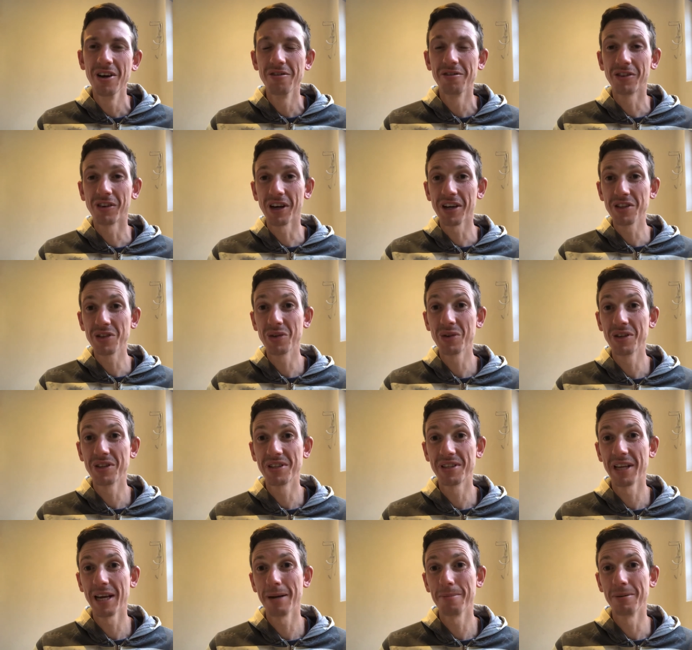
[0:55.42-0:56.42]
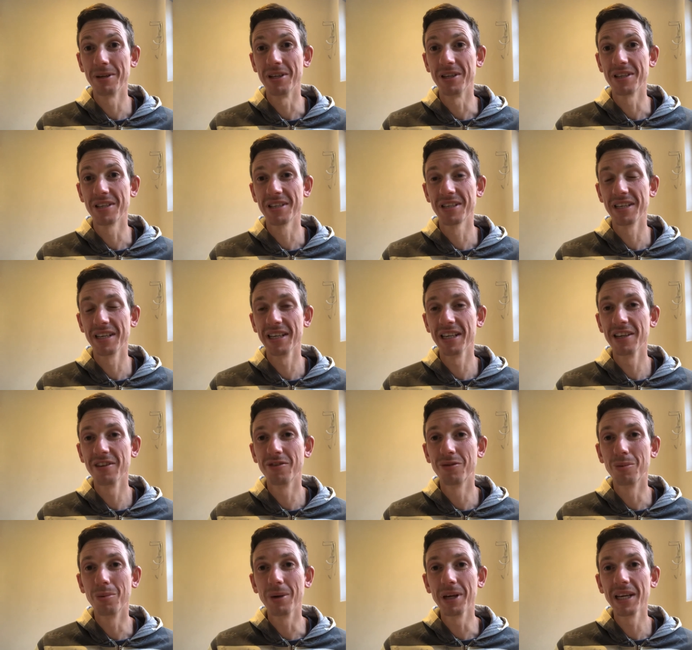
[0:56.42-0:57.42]
for us to establish
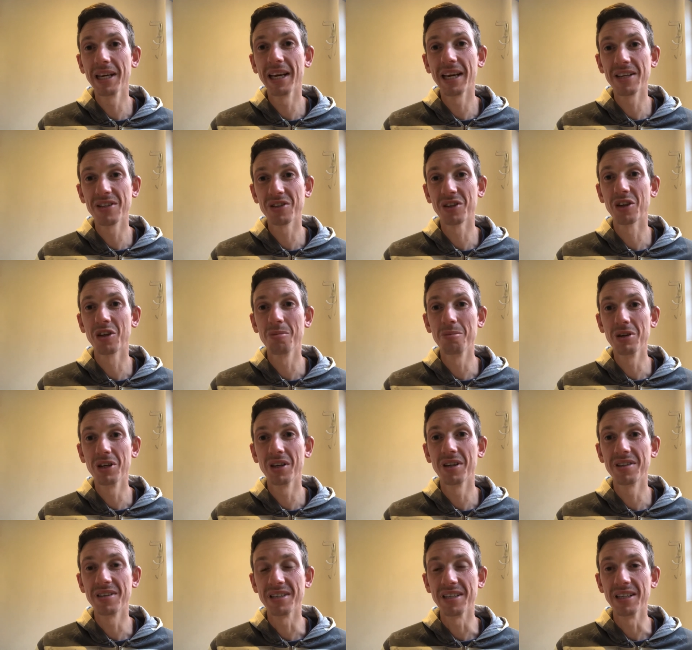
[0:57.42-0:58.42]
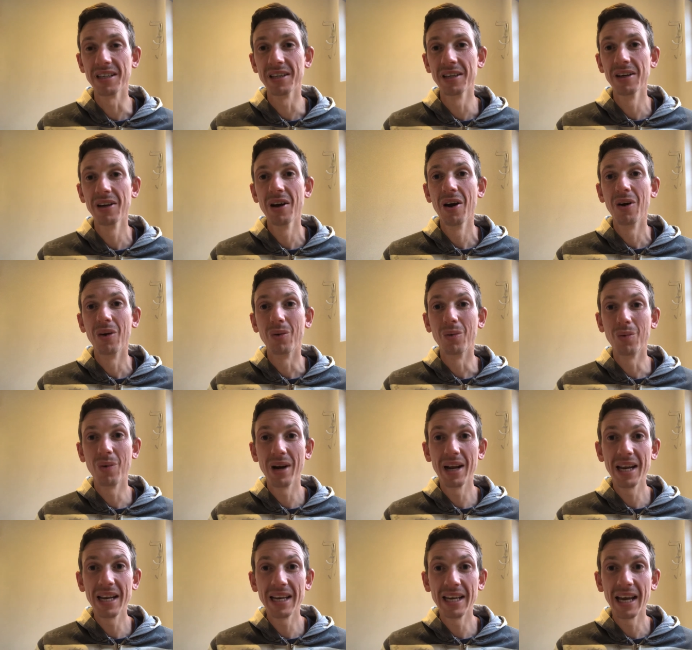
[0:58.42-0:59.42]
if we as a community
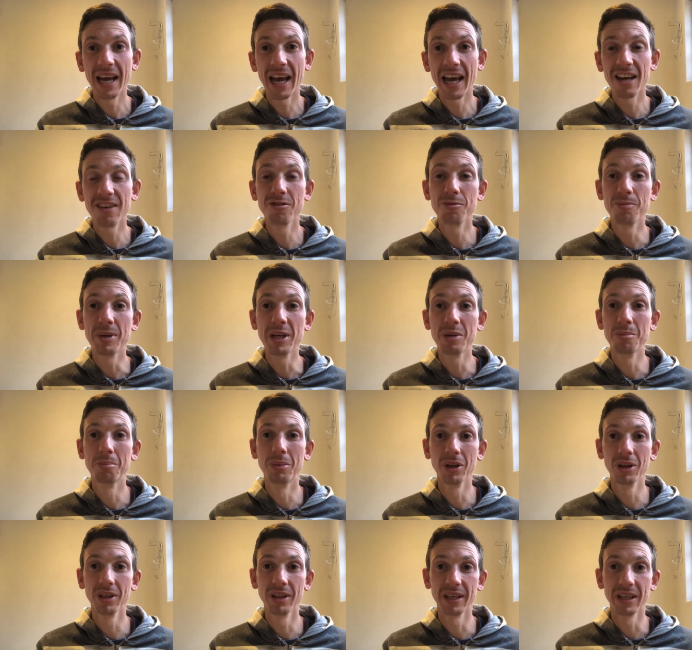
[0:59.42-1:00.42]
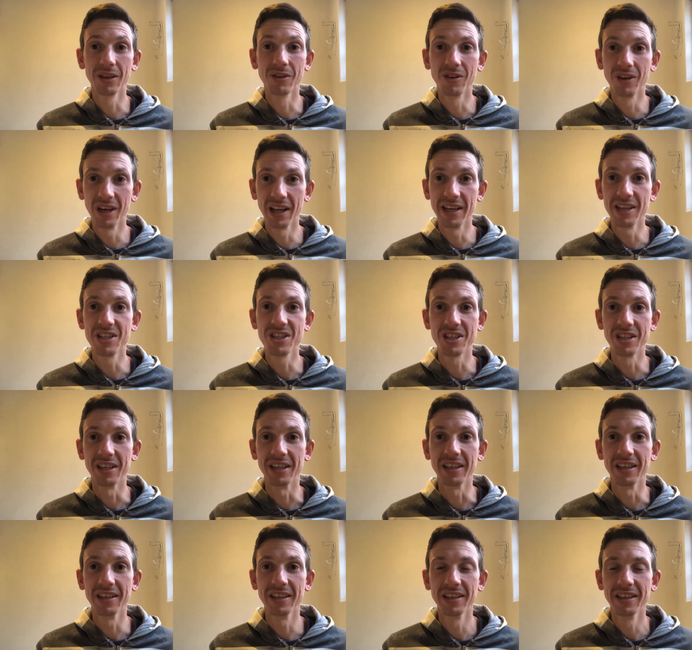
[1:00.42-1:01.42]
really have been building
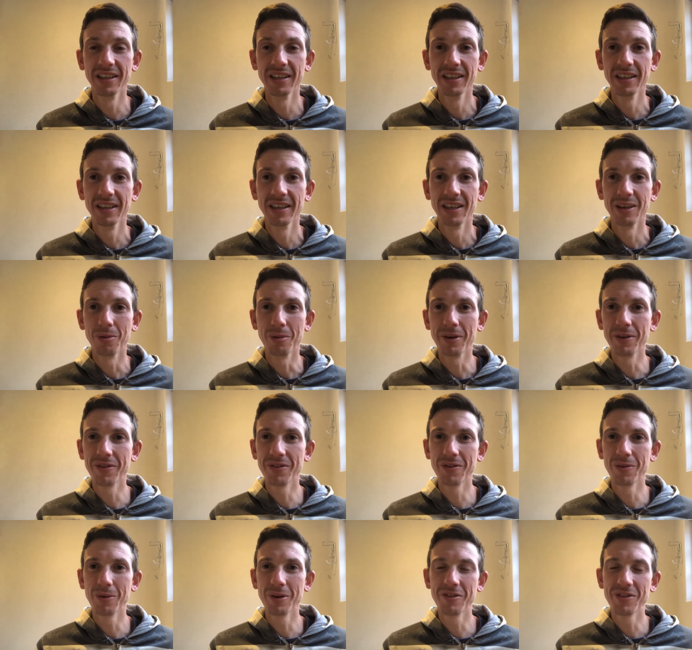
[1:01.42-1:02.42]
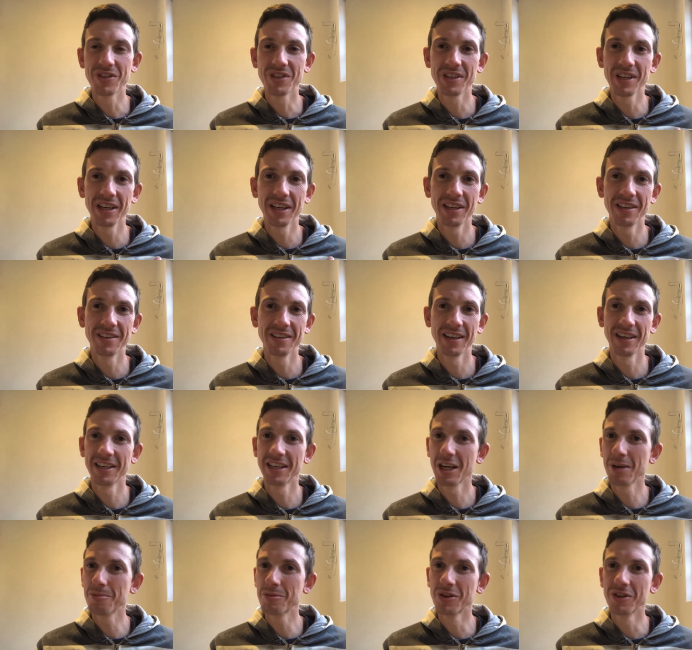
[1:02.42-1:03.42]
relationally. We've, we've said a
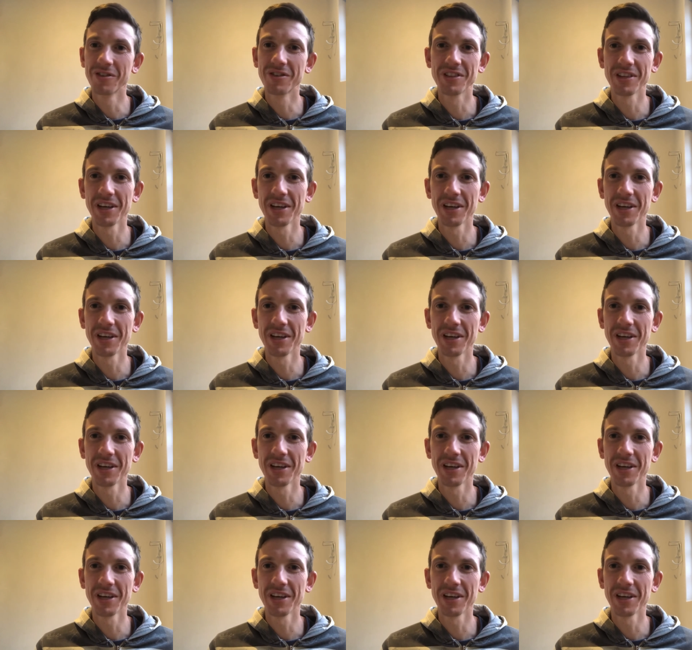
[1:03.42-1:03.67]
number of